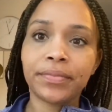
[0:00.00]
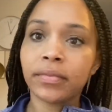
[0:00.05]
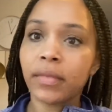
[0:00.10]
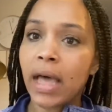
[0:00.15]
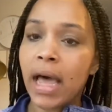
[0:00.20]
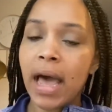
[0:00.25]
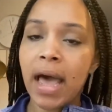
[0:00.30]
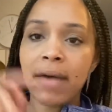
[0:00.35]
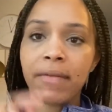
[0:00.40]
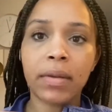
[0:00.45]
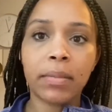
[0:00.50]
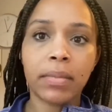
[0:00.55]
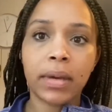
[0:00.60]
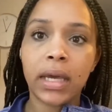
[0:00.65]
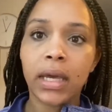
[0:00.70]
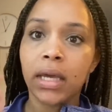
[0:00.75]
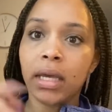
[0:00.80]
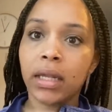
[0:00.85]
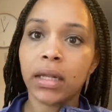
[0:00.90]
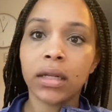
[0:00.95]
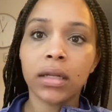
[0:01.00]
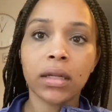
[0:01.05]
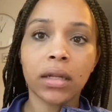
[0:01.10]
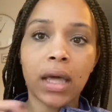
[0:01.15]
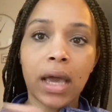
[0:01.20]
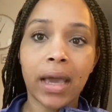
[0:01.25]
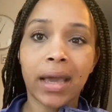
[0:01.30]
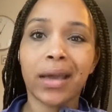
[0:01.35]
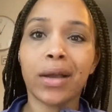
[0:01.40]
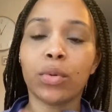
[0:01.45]
I haven't been
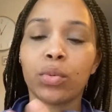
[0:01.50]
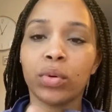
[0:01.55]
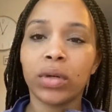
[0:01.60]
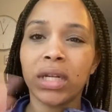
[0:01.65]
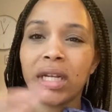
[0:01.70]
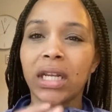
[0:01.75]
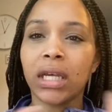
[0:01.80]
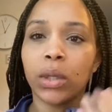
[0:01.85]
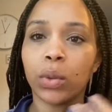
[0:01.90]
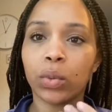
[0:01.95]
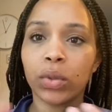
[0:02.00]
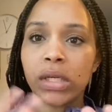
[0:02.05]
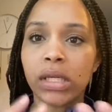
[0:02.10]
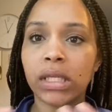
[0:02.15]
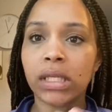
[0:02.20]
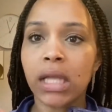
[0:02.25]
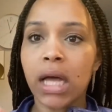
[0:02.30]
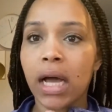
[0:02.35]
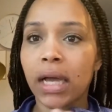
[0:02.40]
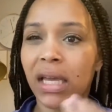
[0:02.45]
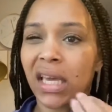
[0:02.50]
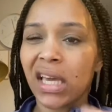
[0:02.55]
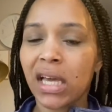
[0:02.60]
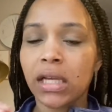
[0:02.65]
like really restocking.